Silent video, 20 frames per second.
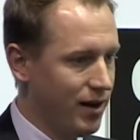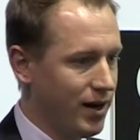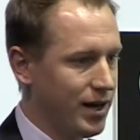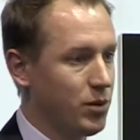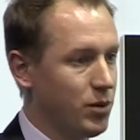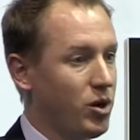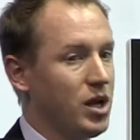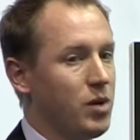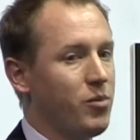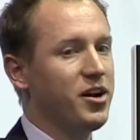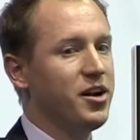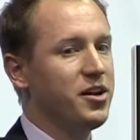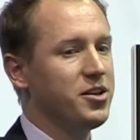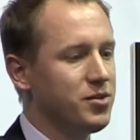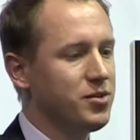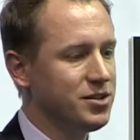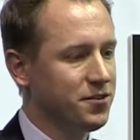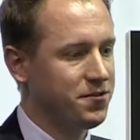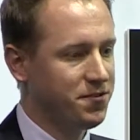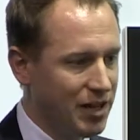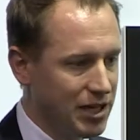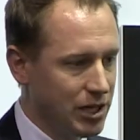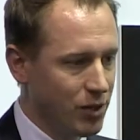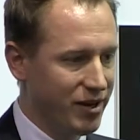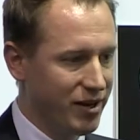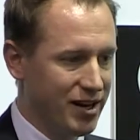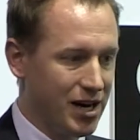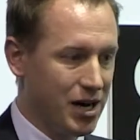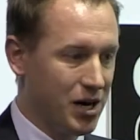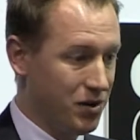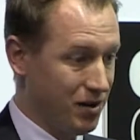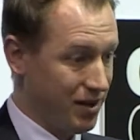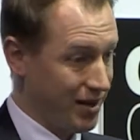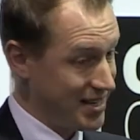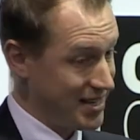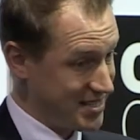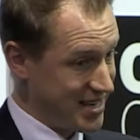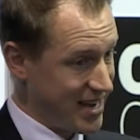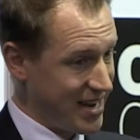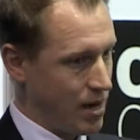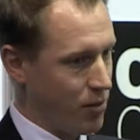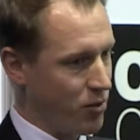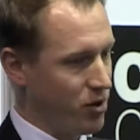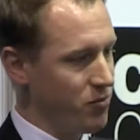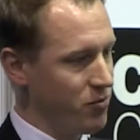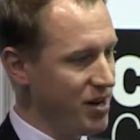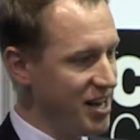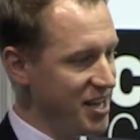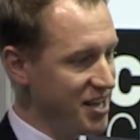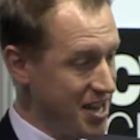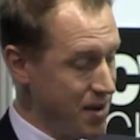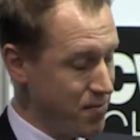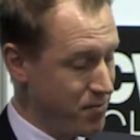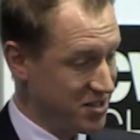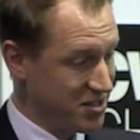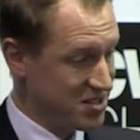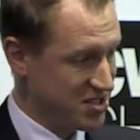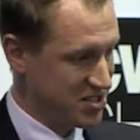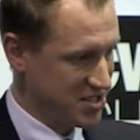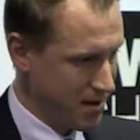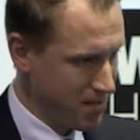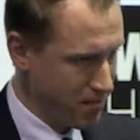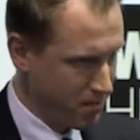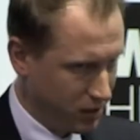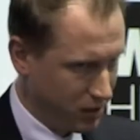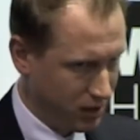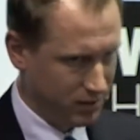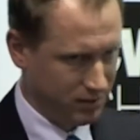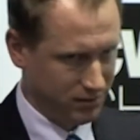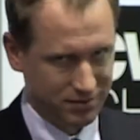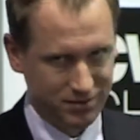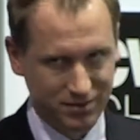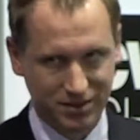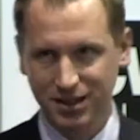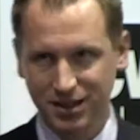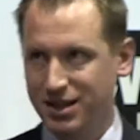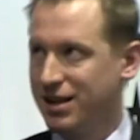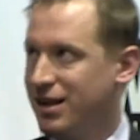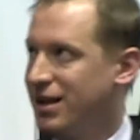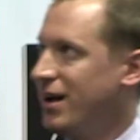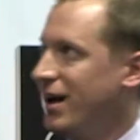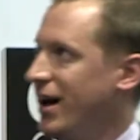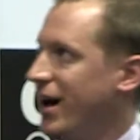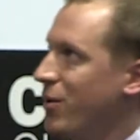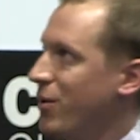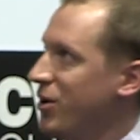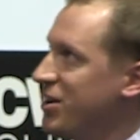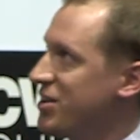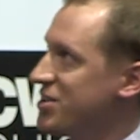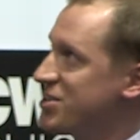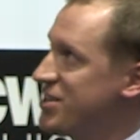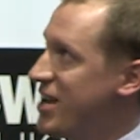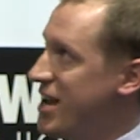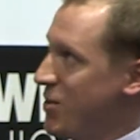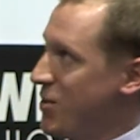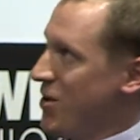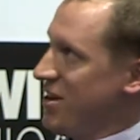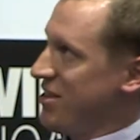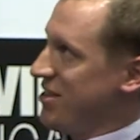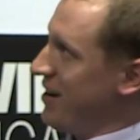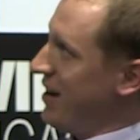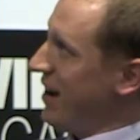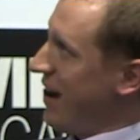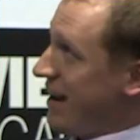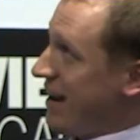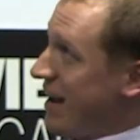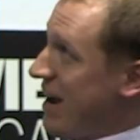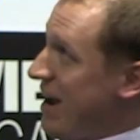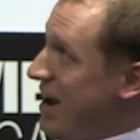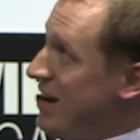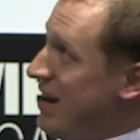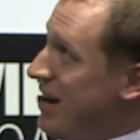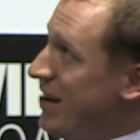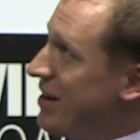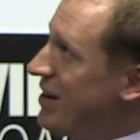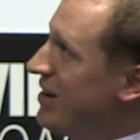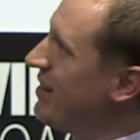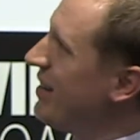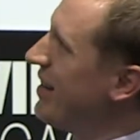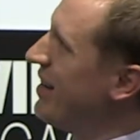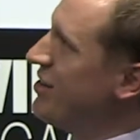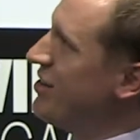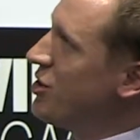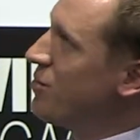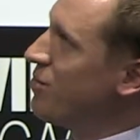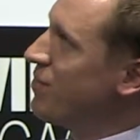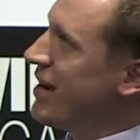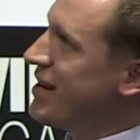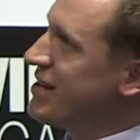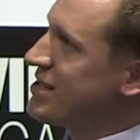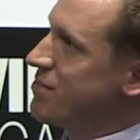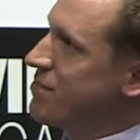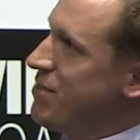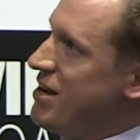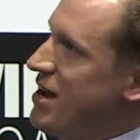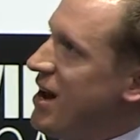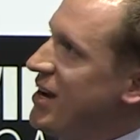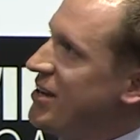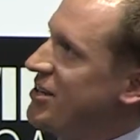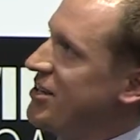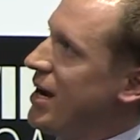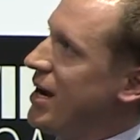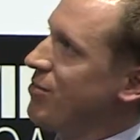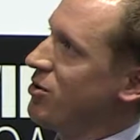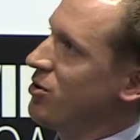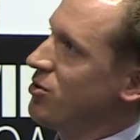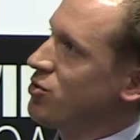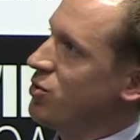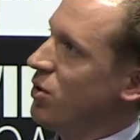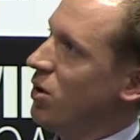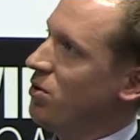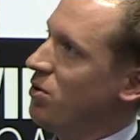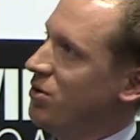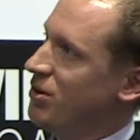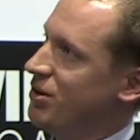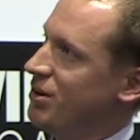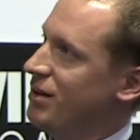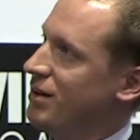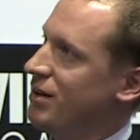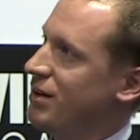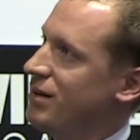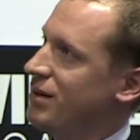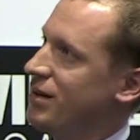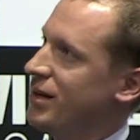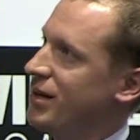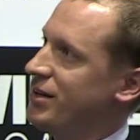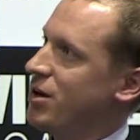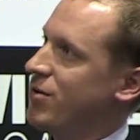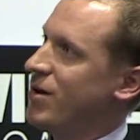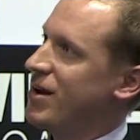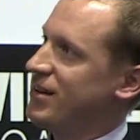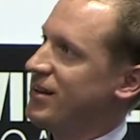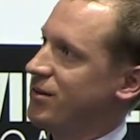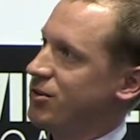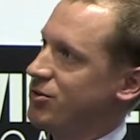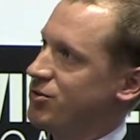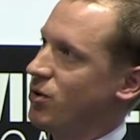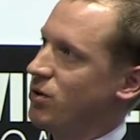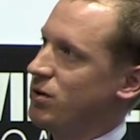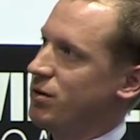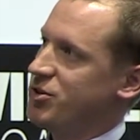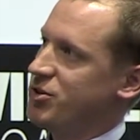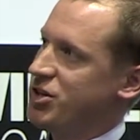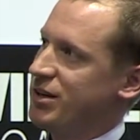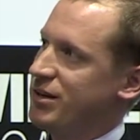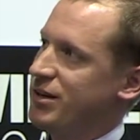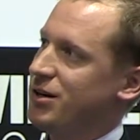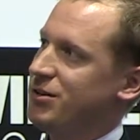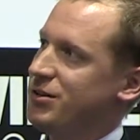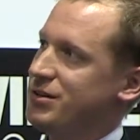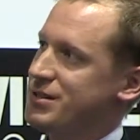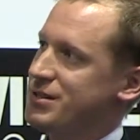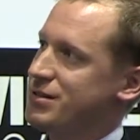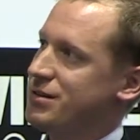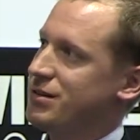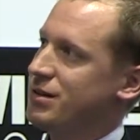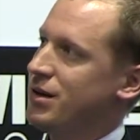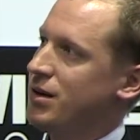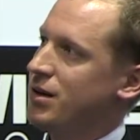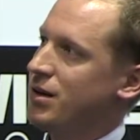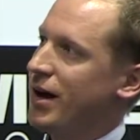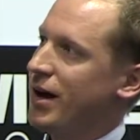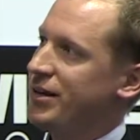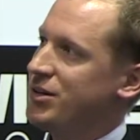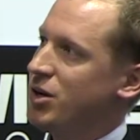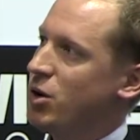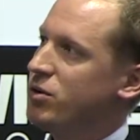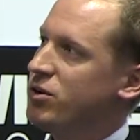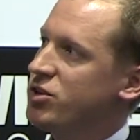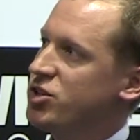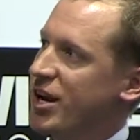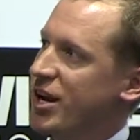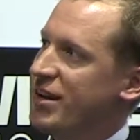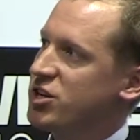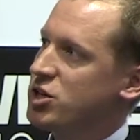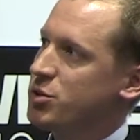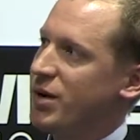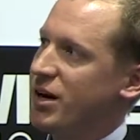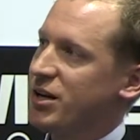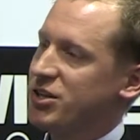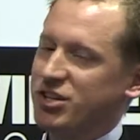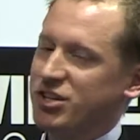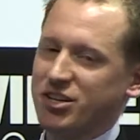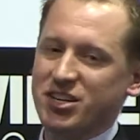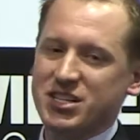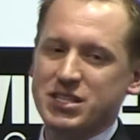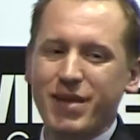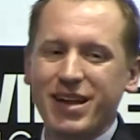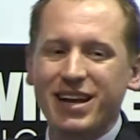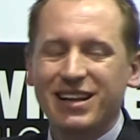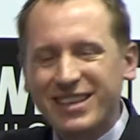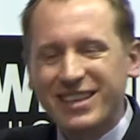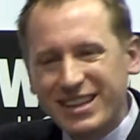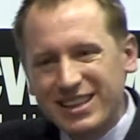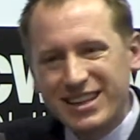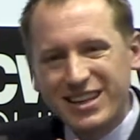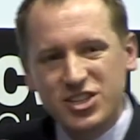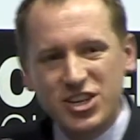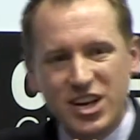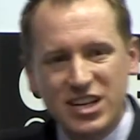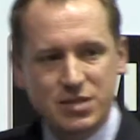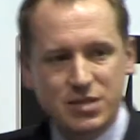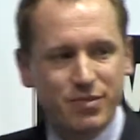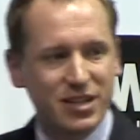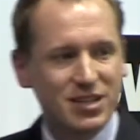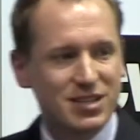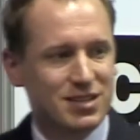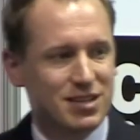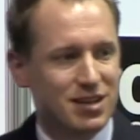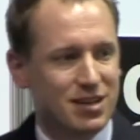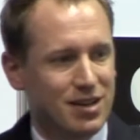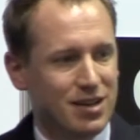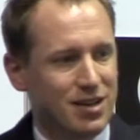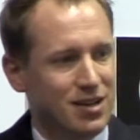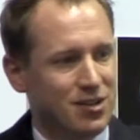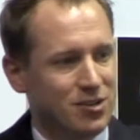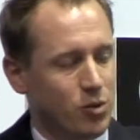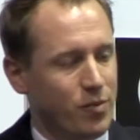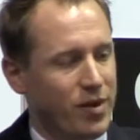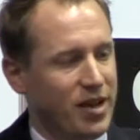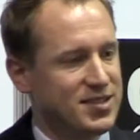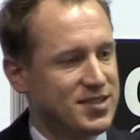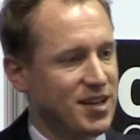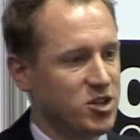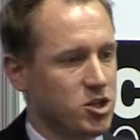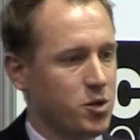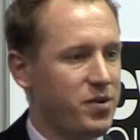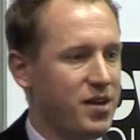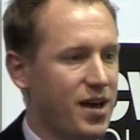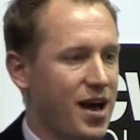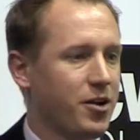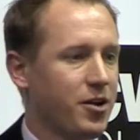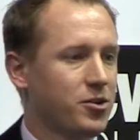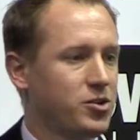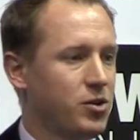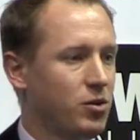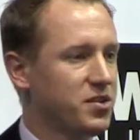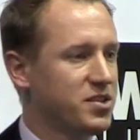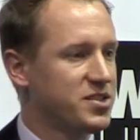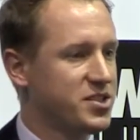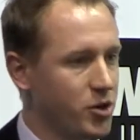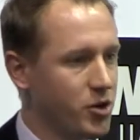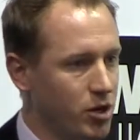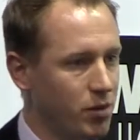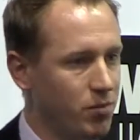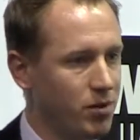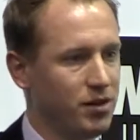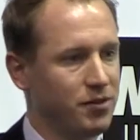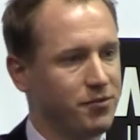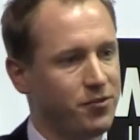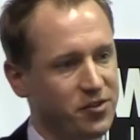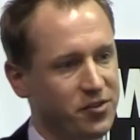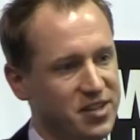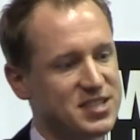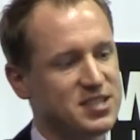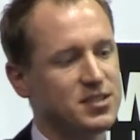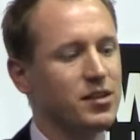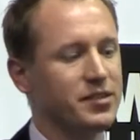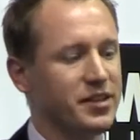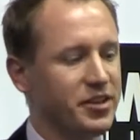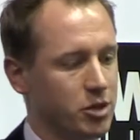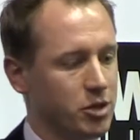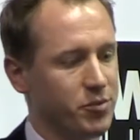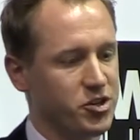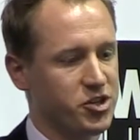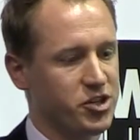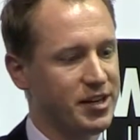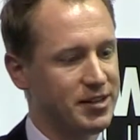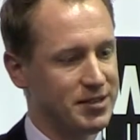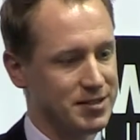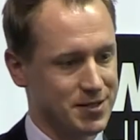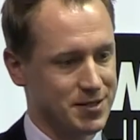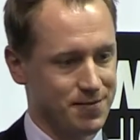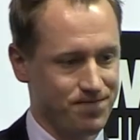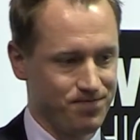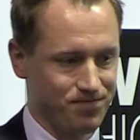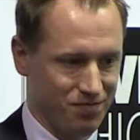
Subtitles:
And what I want to do in the following now, I said I want to really keep it simple. I want to stick with, again, like a linear-based PI-type controller and directly control the machine currents. I don't change much. I just make little adjustments to make such a PI controller suitable for these nonlinear machines.